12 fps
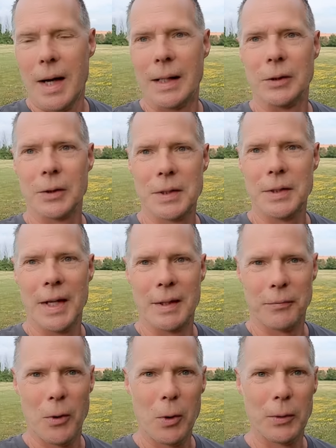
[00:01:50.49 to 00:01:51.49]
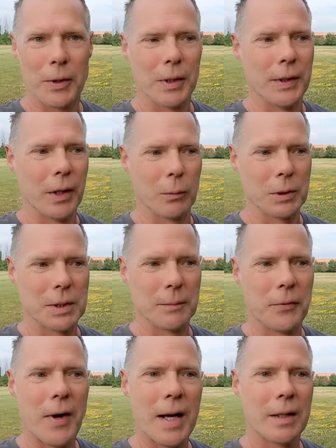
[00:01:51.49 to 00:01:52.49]
I looked in that folder, and there were
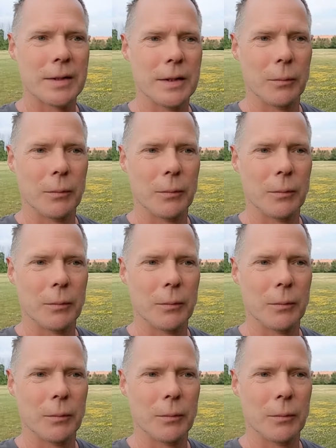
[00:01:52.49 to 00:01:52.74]
some files